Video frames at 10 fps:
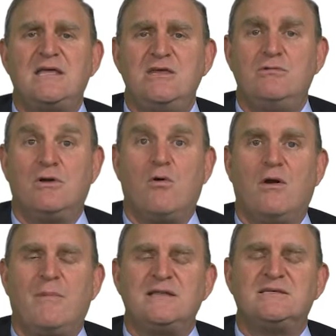you, the
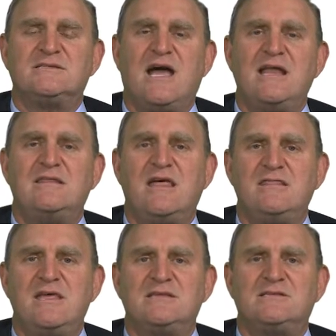court, might decide that
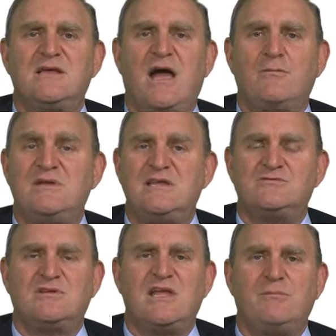this uh,
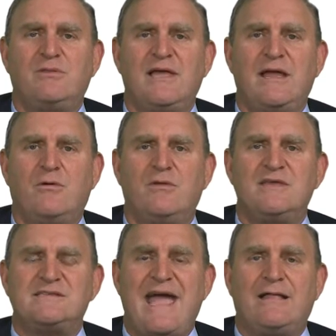redistricting plan or
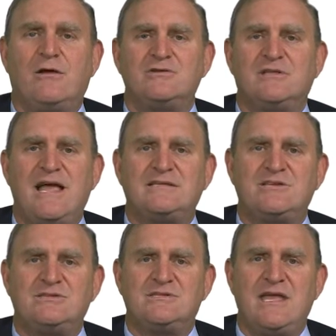this at large
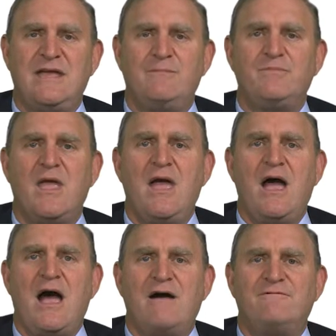election scheme
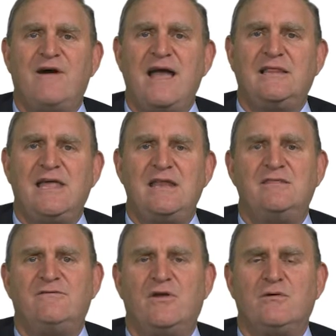uh, violated
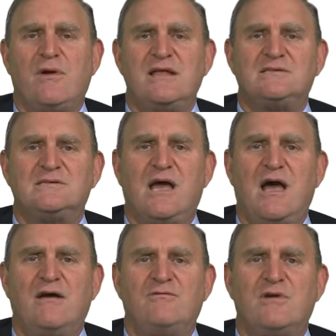the voting rights
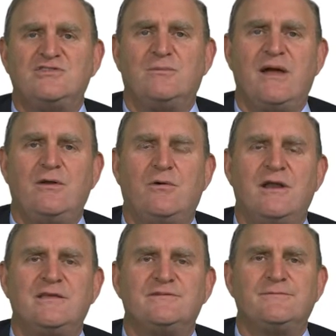of racial
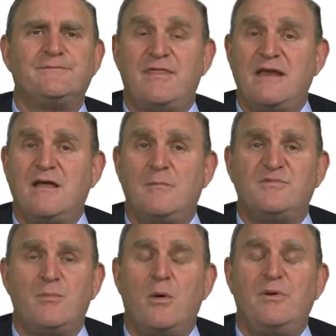minorities. Then
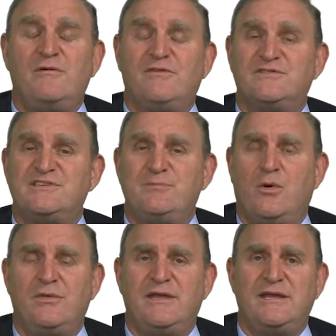comes Mobile versus
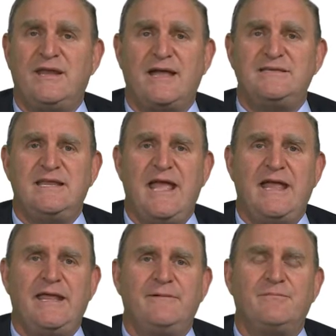Bolden in
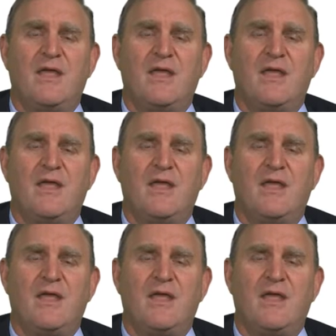1980.